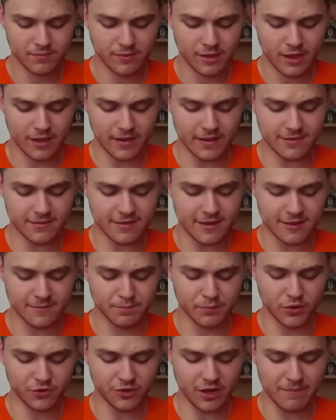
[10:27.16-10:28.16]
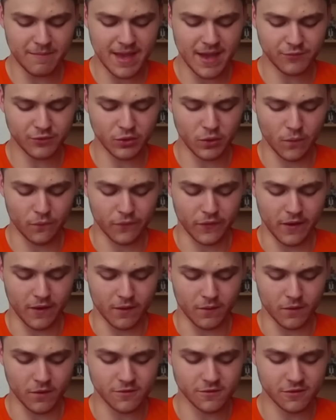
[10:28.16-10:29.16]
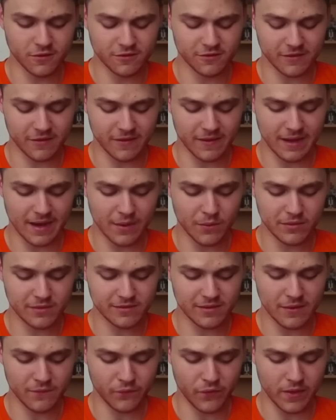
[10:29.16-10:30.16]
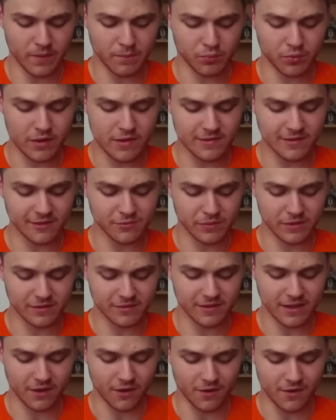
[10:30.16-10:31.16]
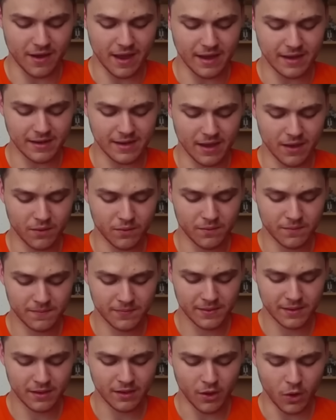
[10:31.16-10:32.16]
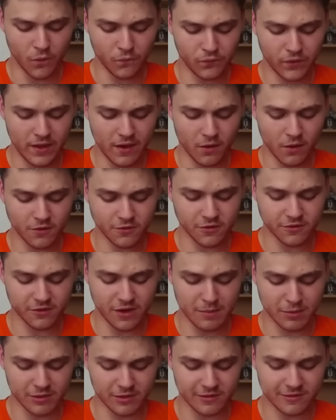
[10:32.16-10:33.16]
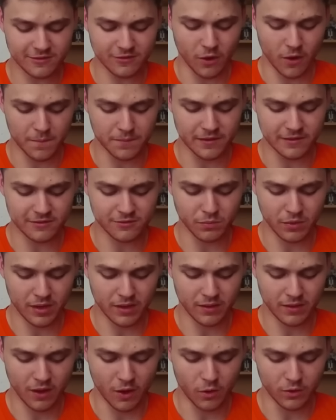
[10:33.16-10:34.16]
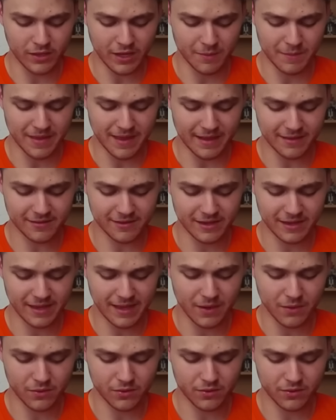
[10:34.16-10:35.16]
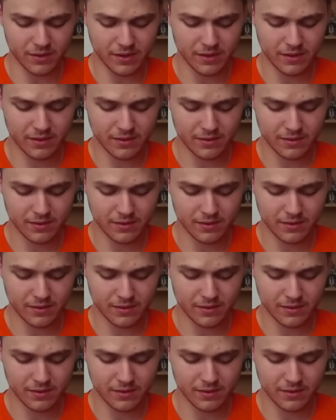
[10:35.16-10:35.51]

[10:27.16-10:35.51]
Against this bush, I may have to go for the archers, and then I would say for the Princess, we just get our knight down. Hopefully archers are able to stop this well. Oh, tell me that's going to counter it.